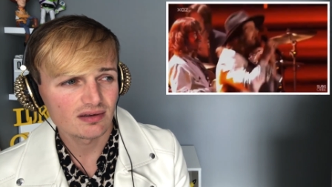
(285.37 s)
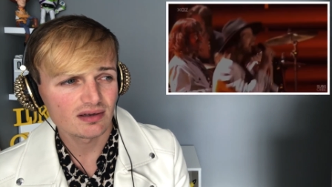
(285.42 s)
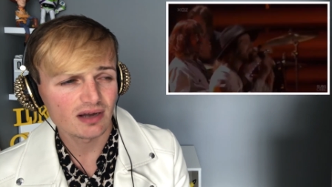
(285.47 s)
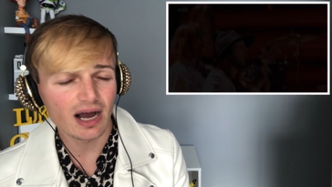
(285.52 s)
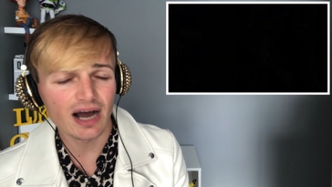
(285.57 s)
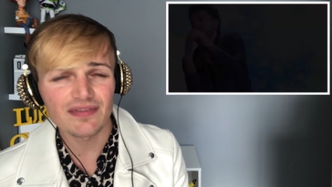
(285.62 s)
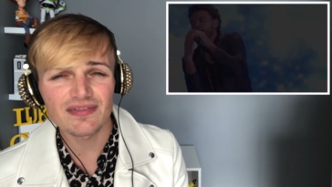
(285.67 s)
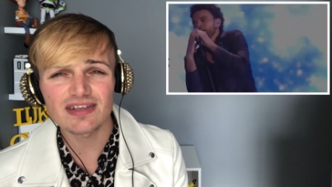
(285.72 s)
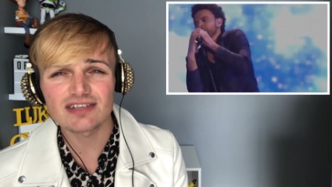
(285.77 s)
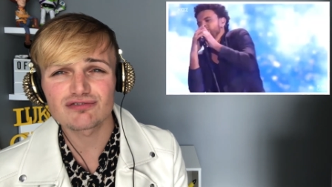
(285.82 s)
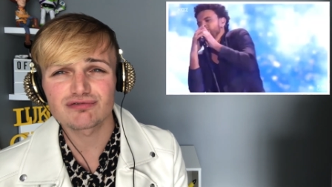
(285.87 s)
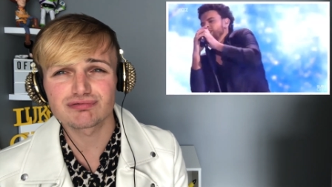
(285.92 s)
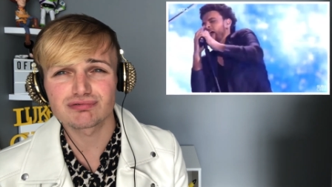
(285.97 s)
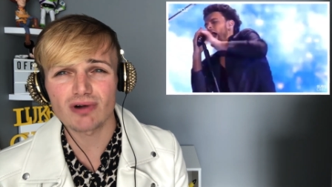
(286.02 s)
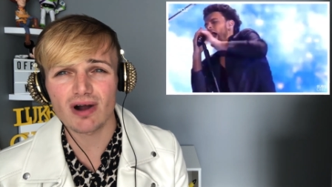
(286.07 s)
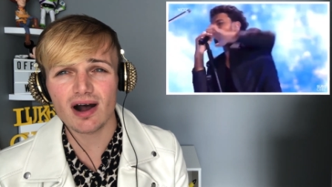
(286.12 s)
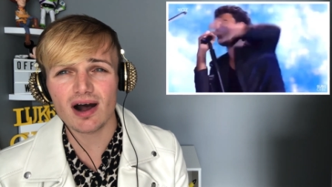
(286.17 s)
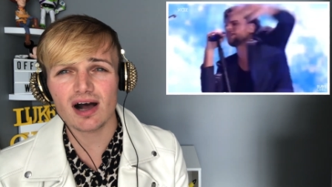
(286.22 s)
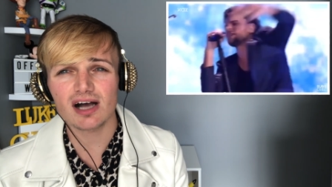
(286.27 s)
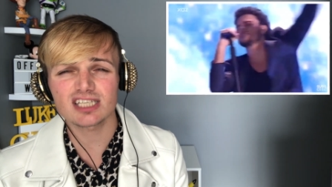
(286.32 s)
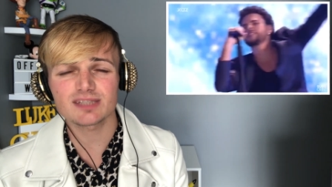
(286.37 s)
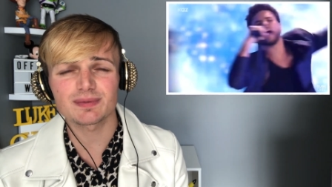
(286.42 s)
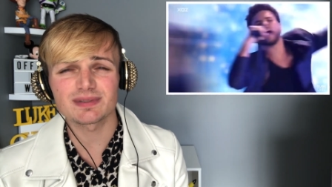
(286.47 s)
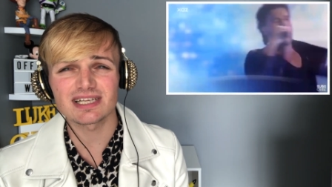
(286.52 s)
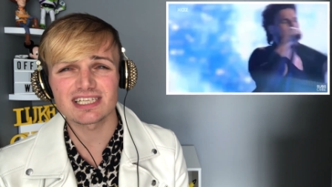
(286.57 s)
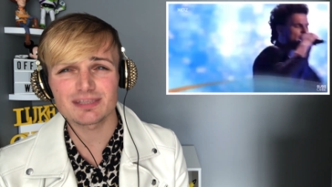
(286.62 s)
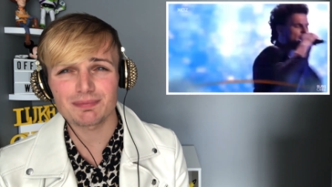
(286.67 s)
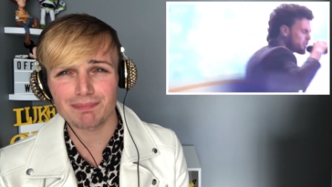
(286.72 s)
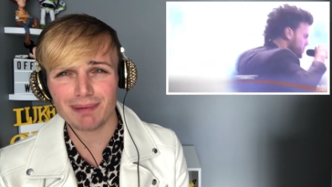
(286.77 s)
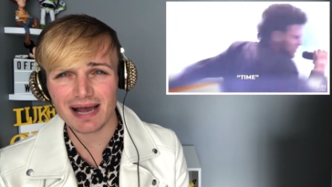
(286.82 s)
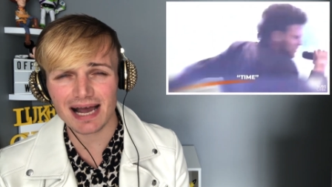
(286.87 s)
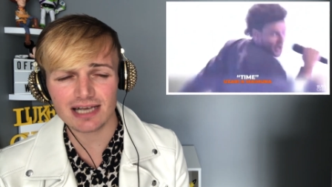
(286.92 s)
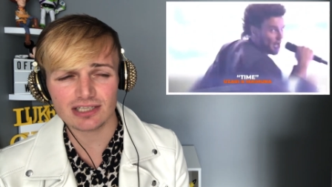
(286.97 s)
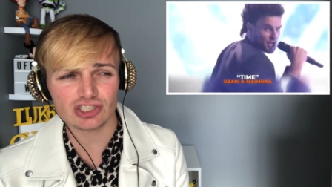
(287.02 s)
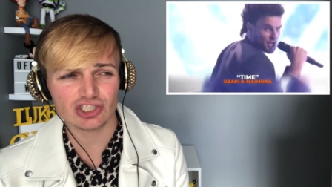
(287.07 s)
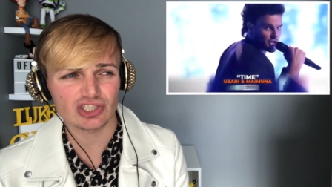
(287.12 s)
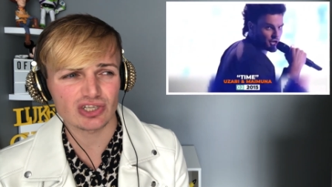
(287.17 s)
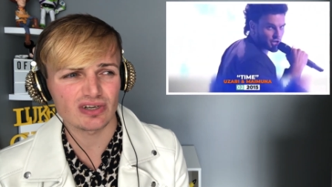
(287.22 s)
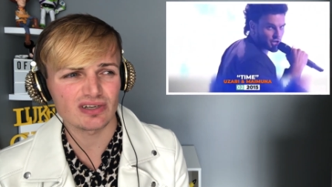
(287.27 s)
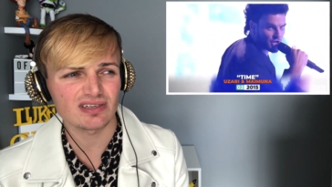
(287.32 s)
And there's rasp and there's
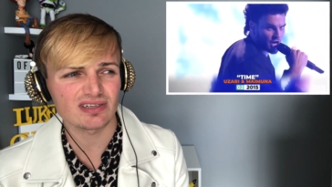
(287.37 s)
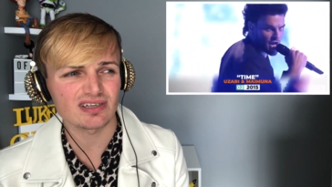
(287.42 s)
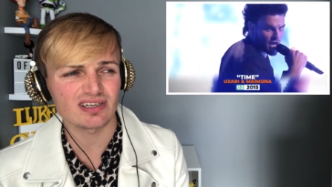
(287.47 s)
passion,